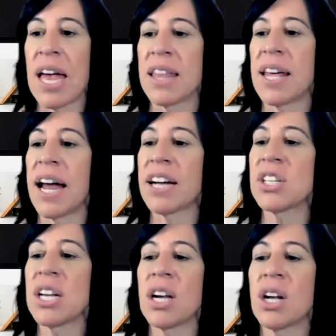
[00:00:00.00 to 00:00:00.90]
that
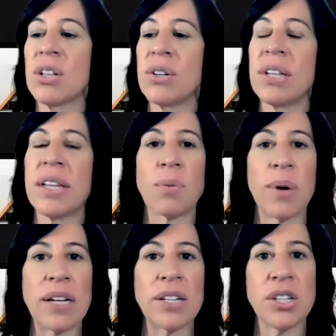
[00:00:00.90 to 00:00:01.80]
actually concluded that
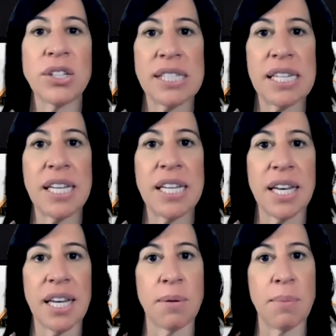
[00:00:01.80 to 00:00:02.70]
renters see
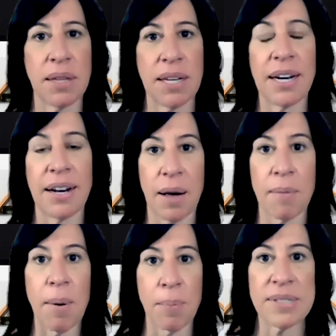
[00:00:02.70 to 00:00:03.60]
the inability to
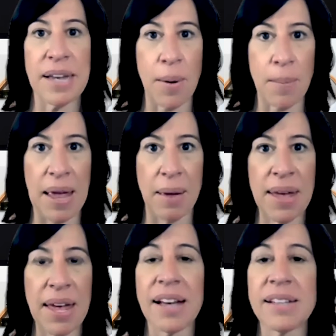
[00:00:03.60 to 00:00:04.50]
come up with down
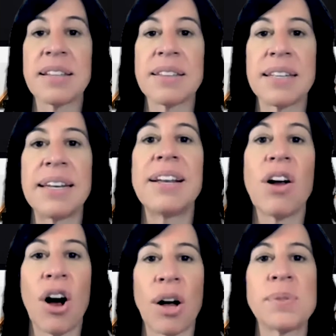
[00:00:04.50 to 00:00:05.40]
payment as the leading
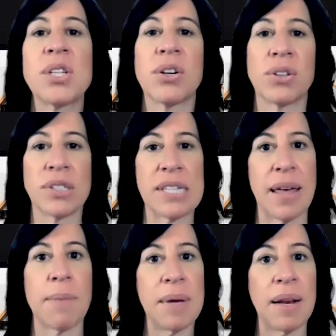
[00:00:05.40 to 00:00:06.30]
obstacle to
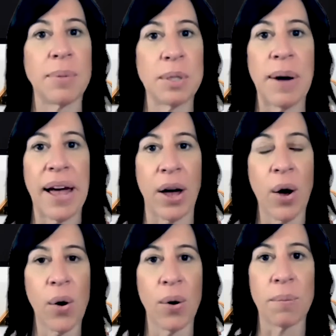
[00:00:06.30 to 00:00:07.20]
them being able to buy a
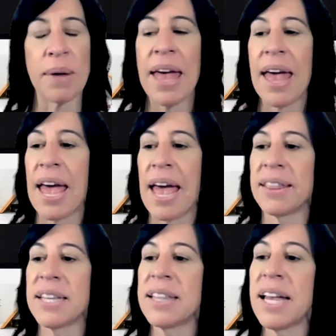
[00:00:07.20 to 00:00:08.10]
home.
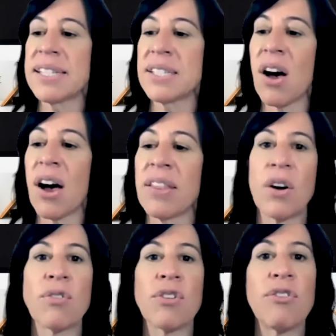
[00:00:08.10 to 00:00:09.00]
And then they saw that
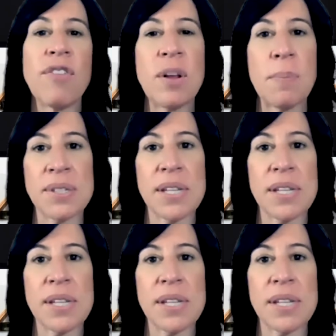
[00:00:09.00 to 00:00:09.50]
over 50%